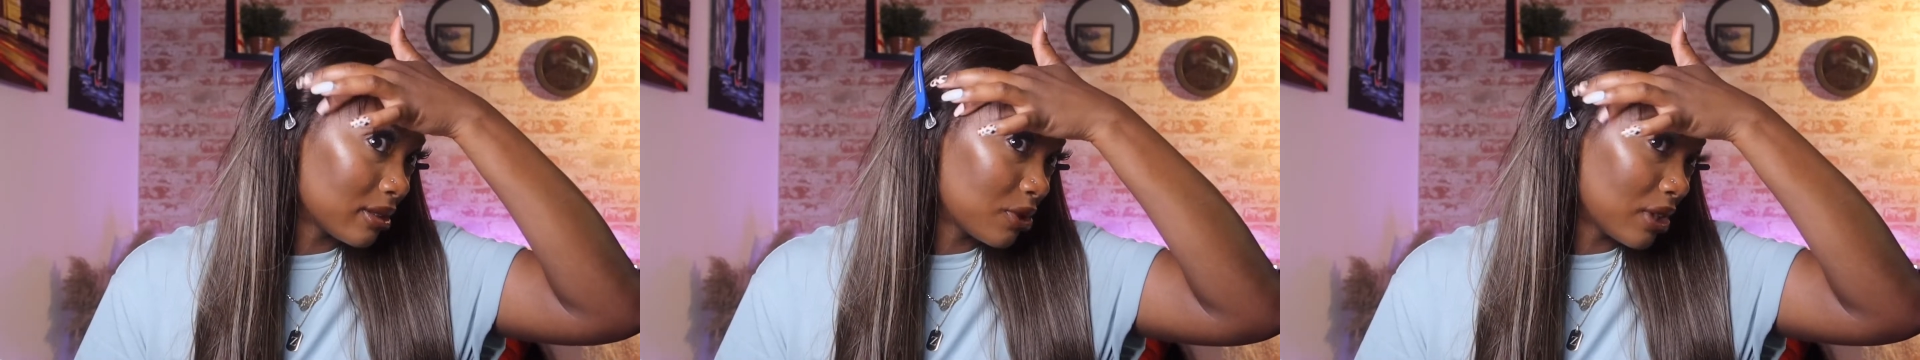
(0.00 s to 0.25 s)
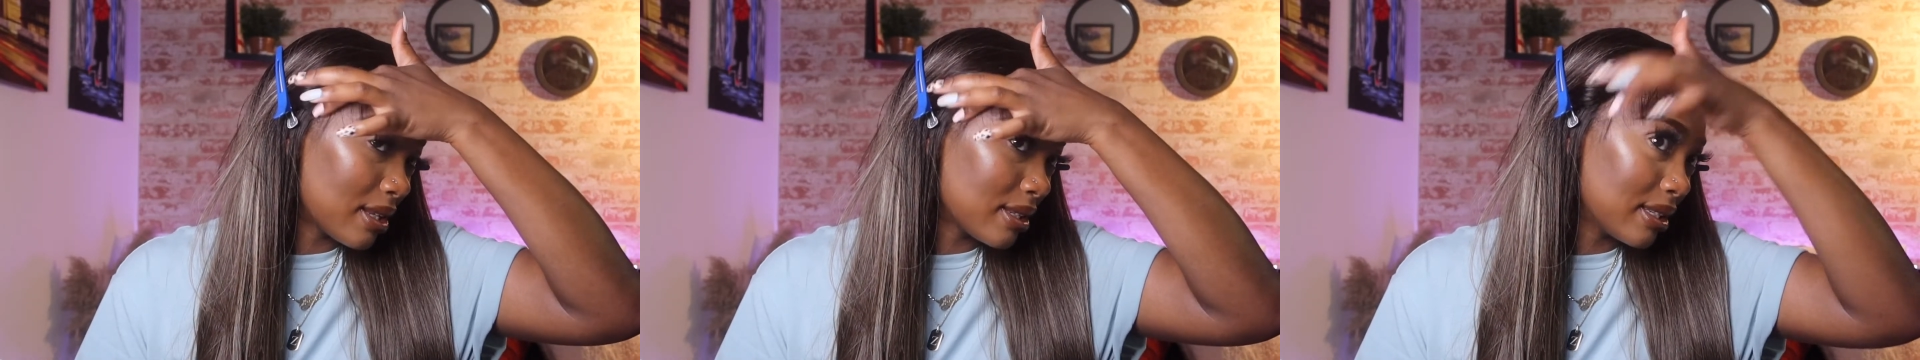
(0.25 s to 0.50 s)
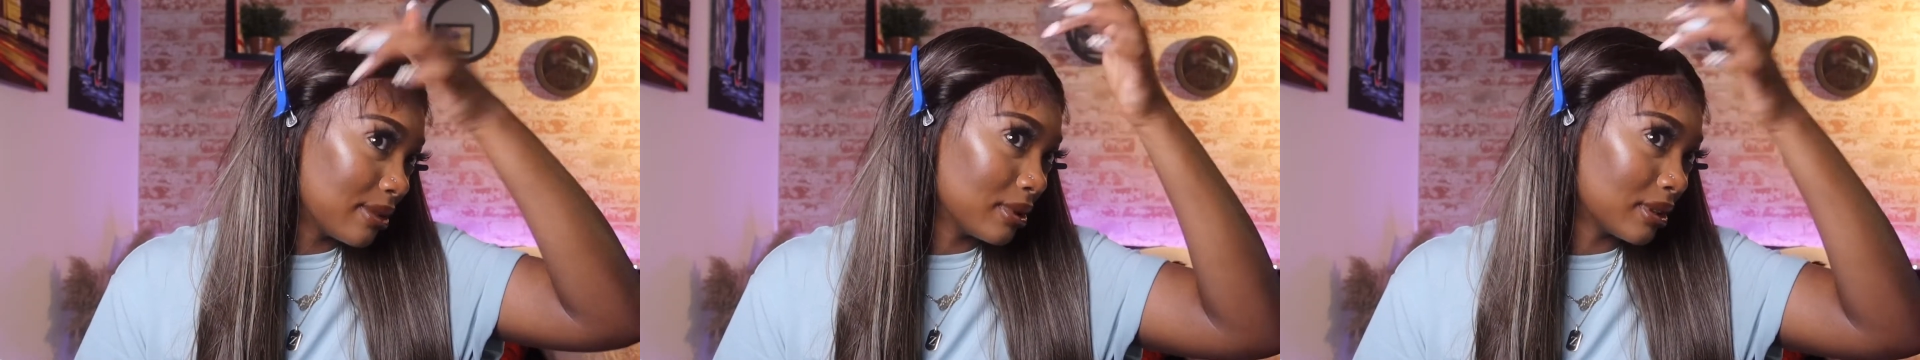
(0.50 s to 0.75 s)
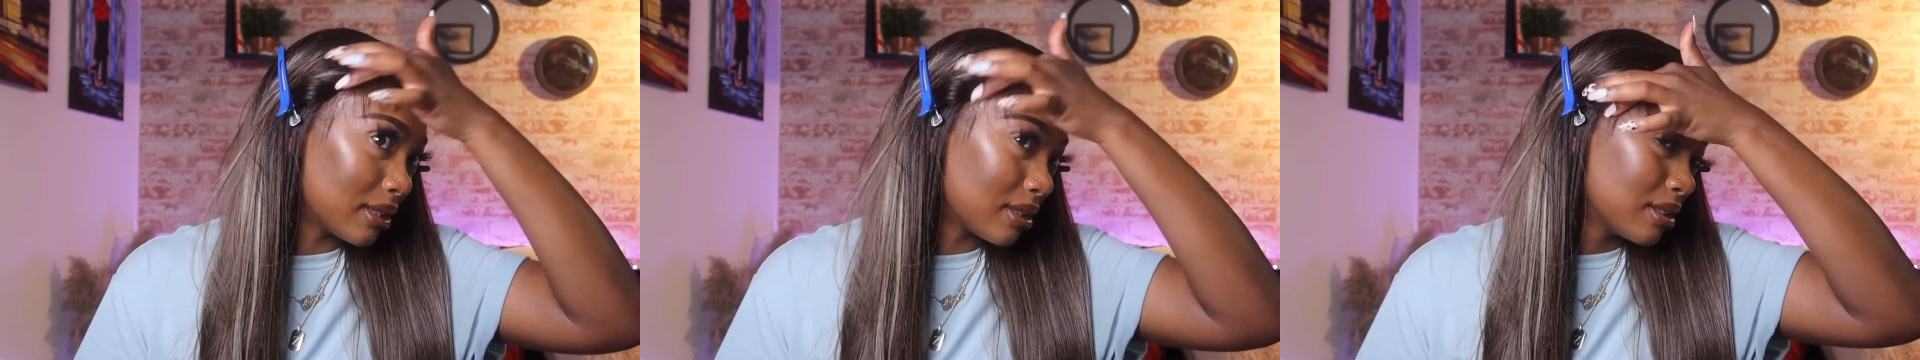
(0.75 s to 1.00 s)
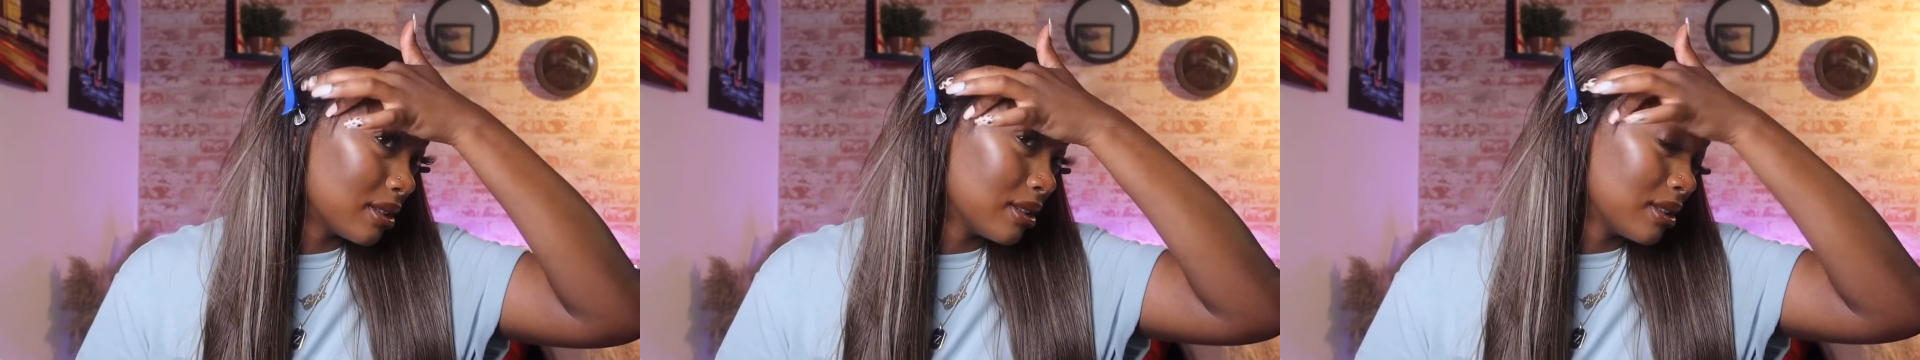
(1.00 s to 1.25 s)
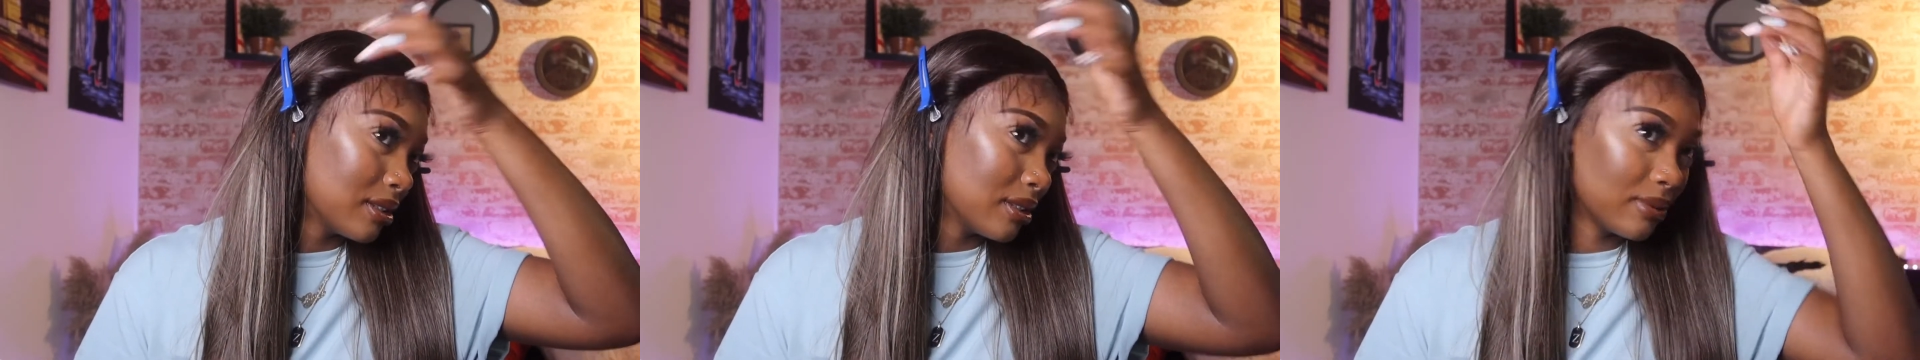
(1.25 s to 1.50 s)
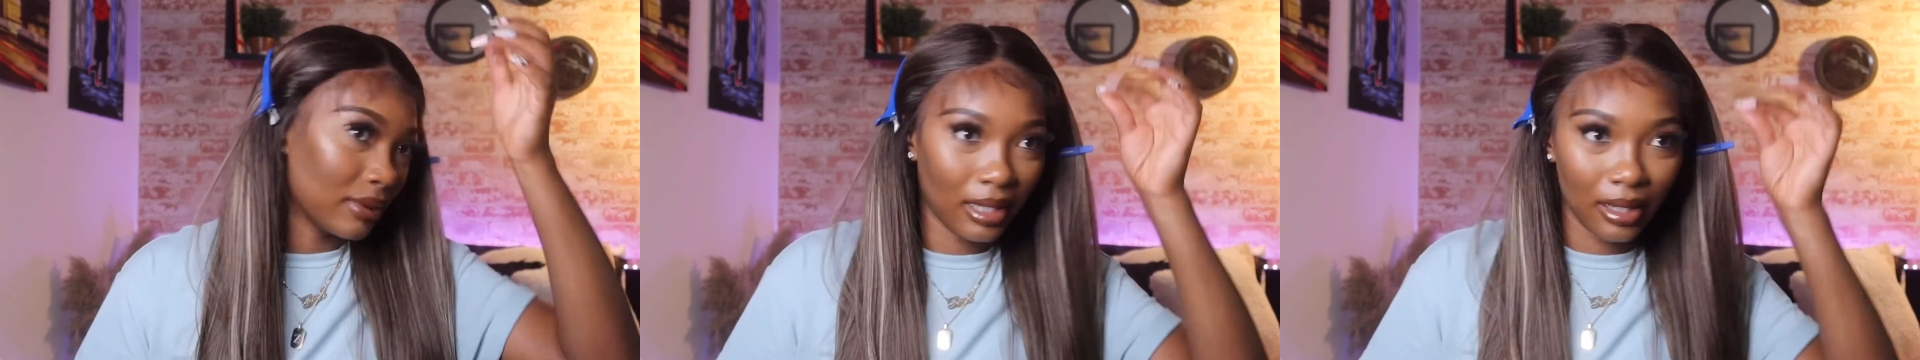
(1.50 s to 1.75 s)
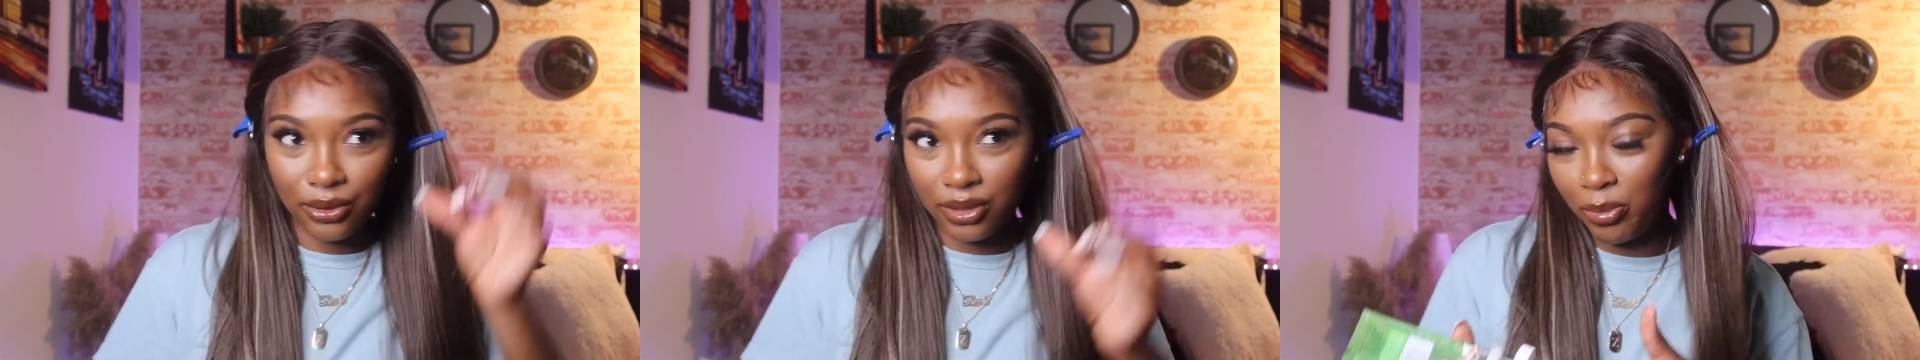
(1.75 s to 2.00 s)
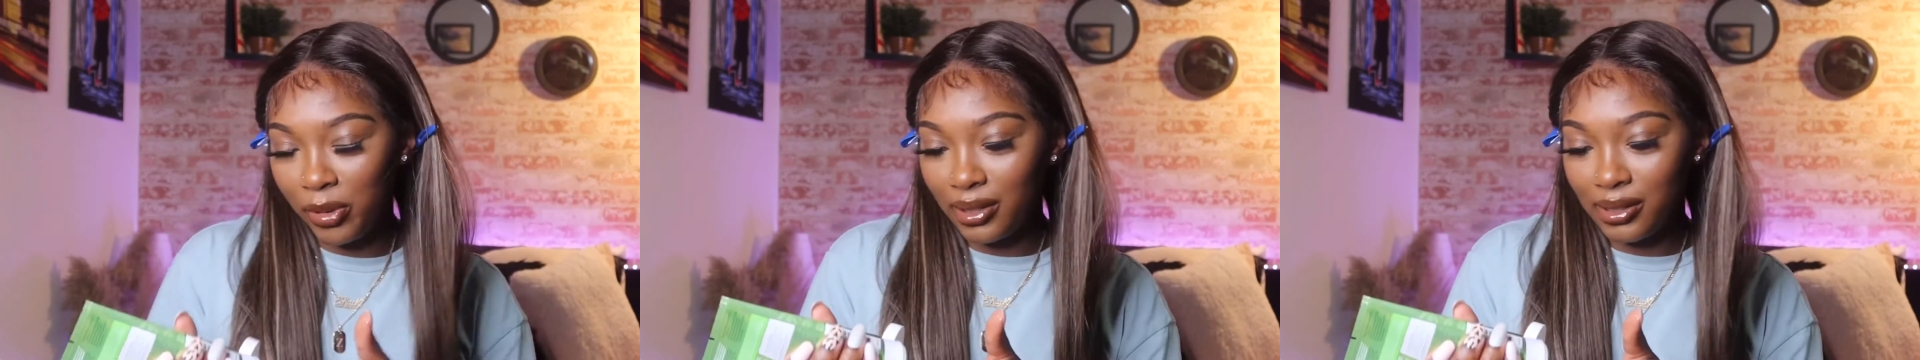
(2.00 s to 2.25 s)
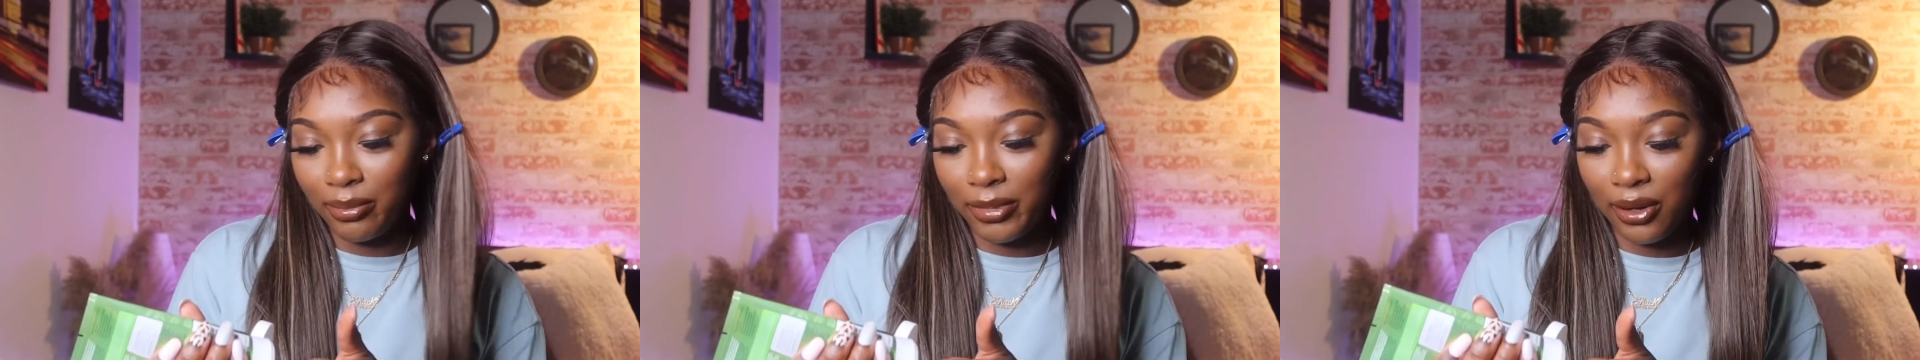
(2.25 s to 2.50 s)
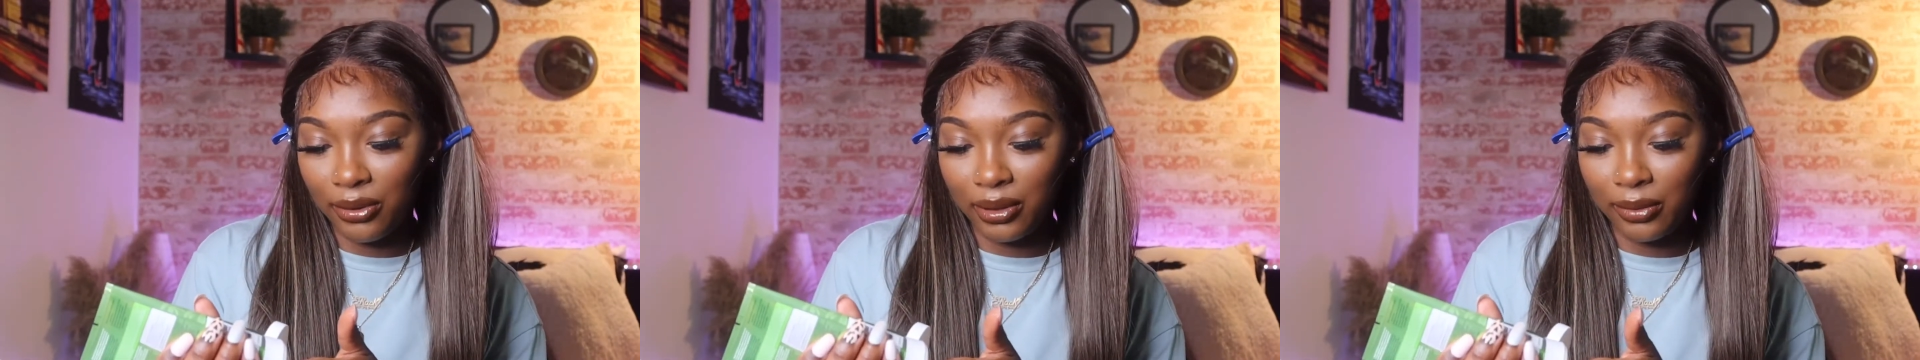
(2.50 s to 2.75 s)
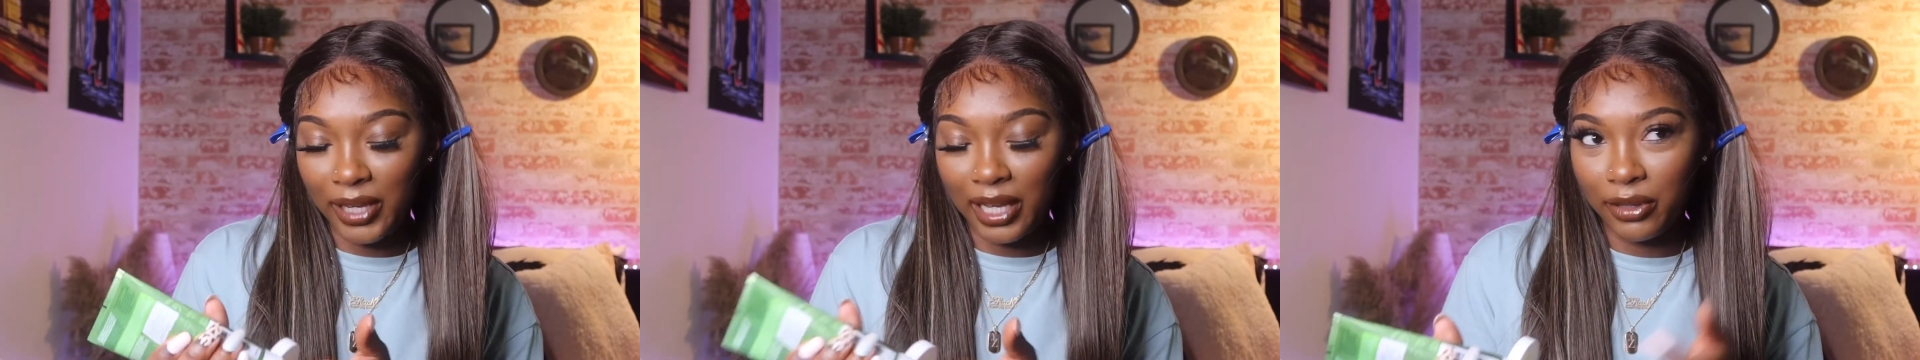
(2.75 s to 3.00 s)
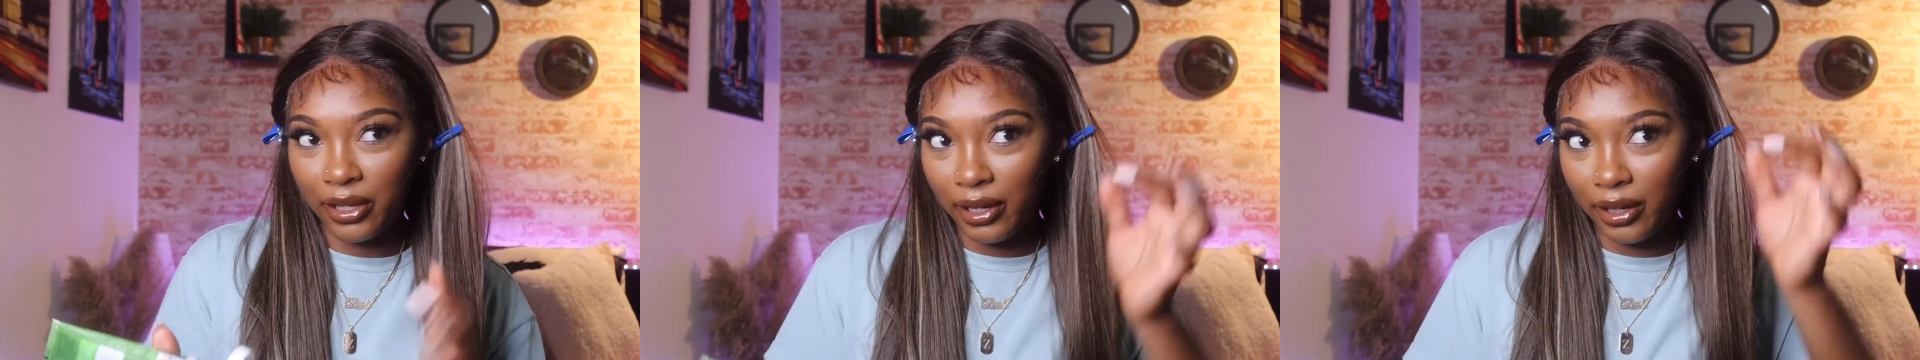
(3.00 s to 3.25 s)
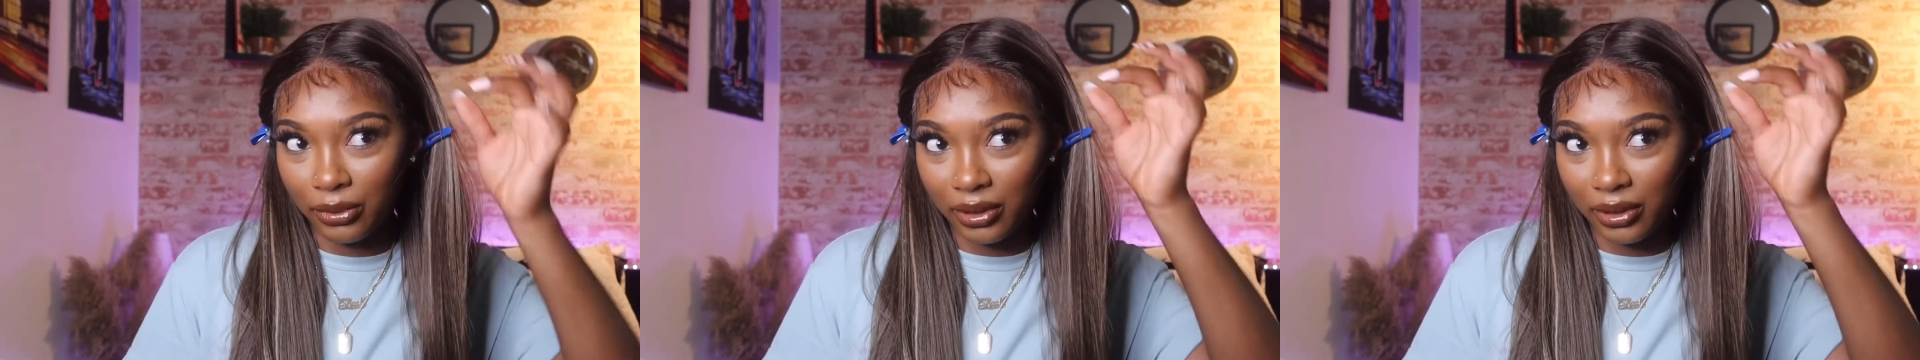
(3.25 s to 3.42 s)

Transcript: I'm trying to see what the what the whole spiel is about with the baby hair,